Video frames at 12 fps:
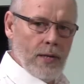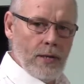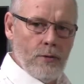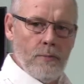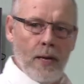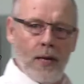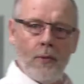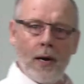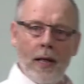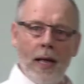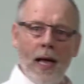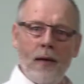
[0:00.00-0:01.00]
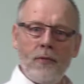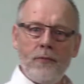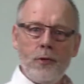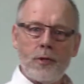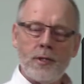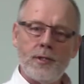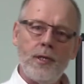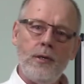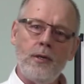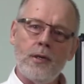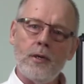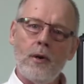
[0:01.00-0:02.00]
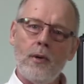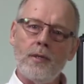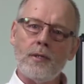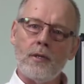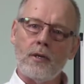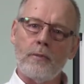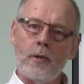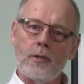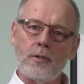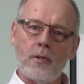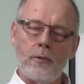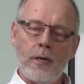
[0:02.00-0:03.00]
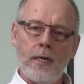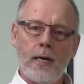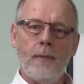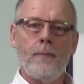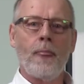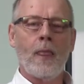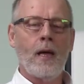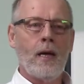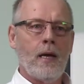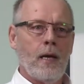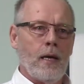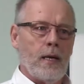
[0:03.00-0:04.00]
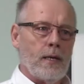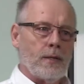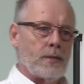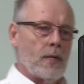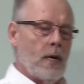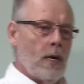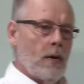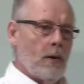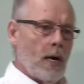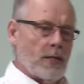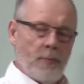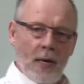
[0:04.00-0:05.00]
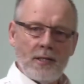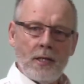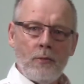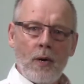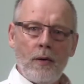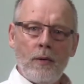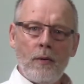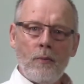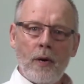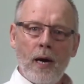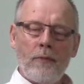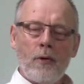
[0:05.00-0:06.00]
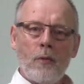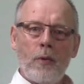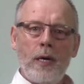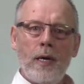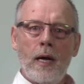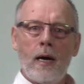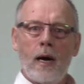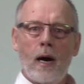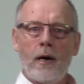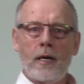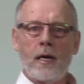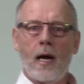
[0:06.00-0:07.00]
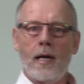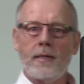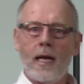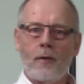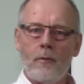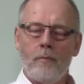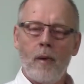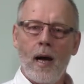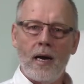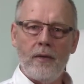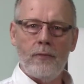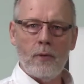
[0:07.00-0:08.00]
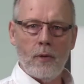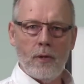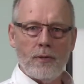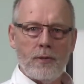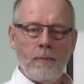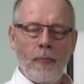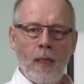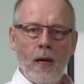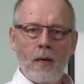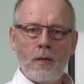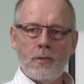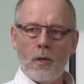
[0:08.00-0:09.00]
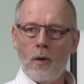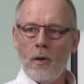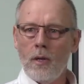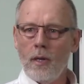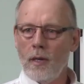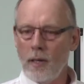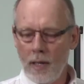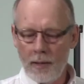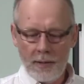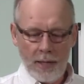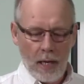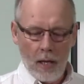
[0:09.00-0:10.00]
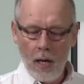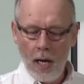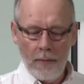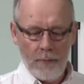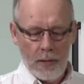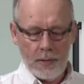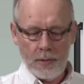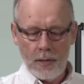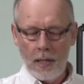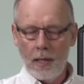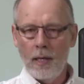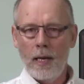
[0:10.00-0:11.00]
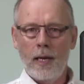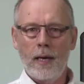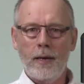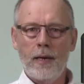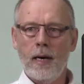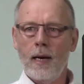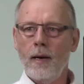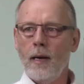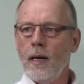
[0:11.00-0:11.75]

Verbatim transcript: that you may want to have if you continue to go into the commercial arena is especially when whenever we are in contact with body fluids. So a uh, uh, dental office uh, and uh,